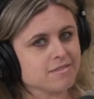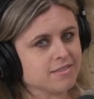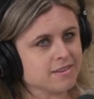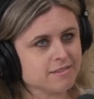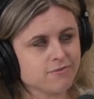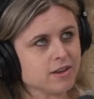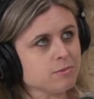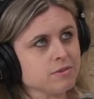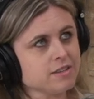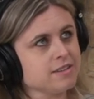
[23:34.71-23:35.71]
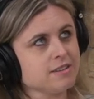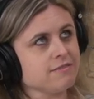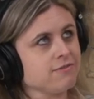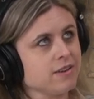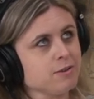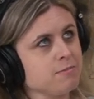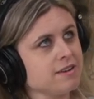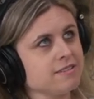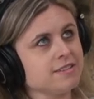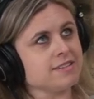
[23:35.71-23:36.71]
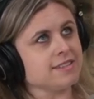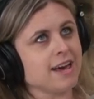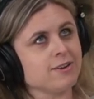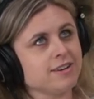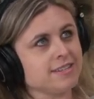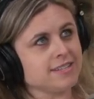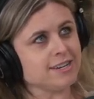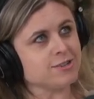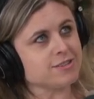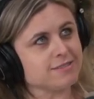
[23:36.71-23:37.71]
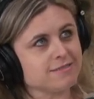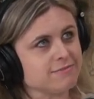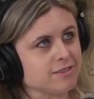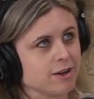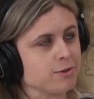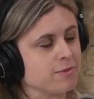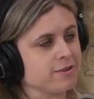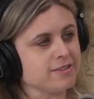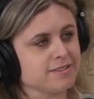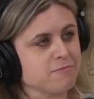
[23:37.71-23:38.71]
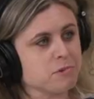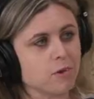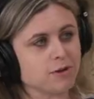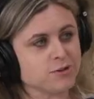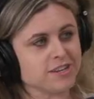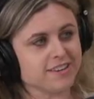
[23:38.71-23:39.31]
The fundamental, fundamentalist Latter day Saints documentaries I've been watching.